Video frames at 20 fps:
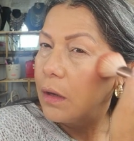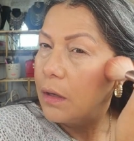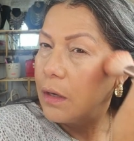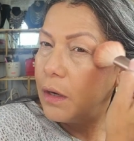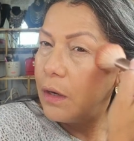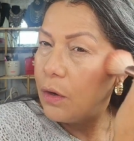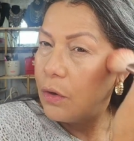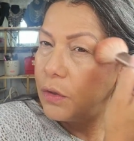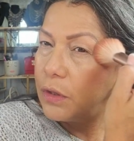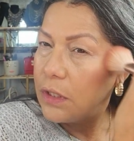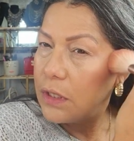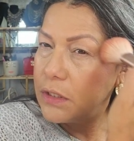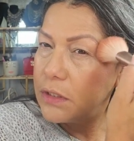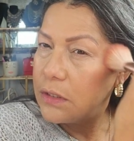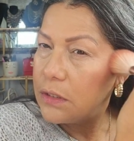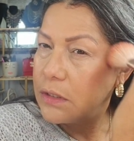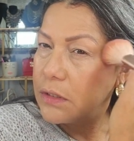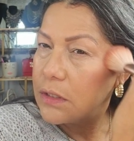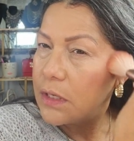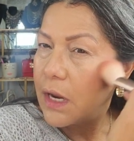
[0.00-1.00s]
you know,
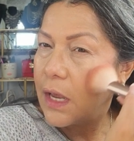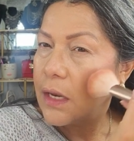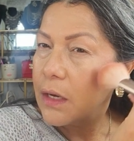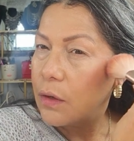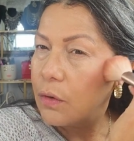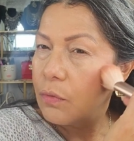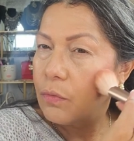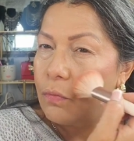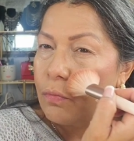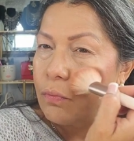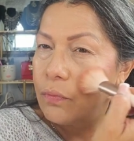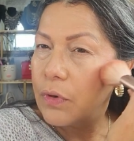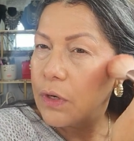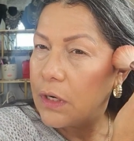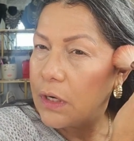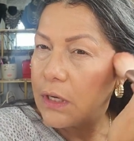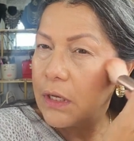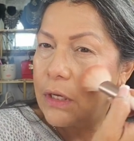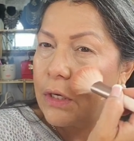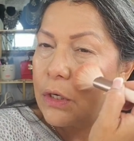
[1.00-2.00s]
this is like
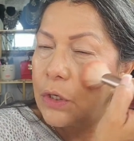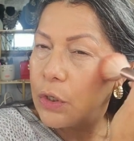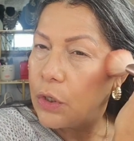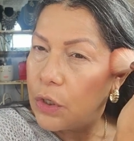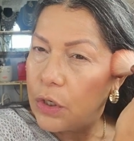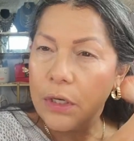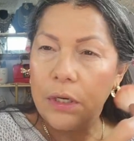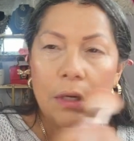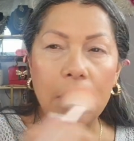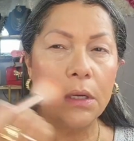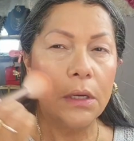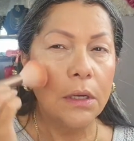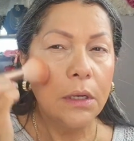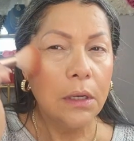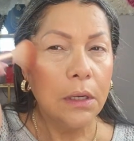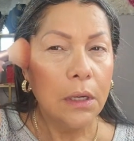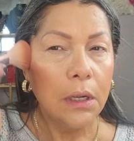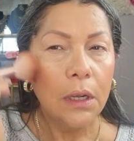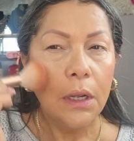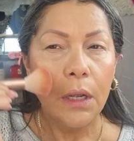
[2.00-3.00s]
really good
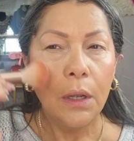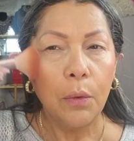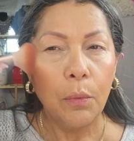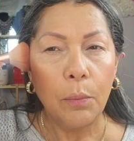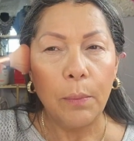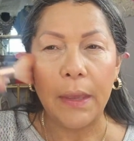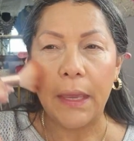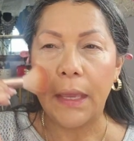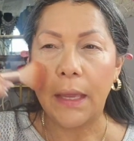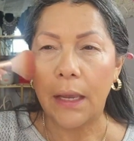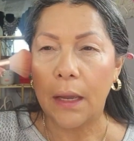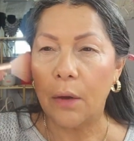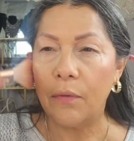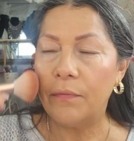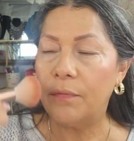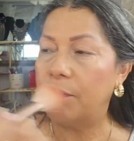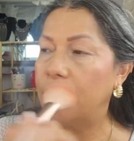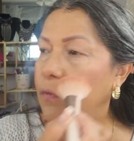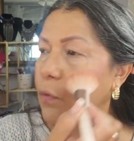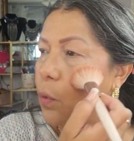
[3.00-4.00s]

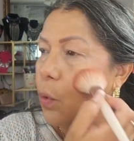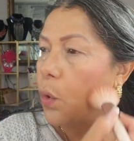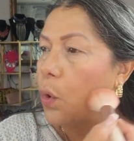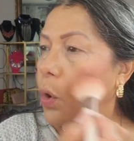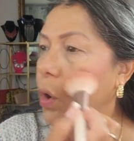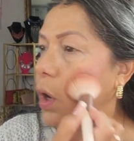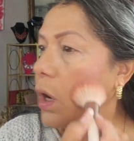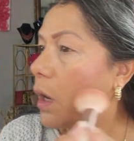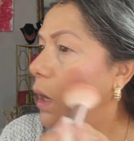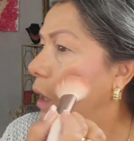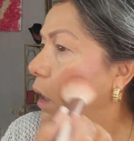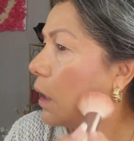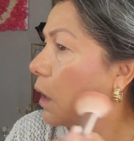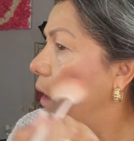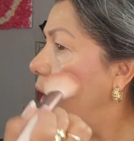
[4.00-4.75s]
makeup for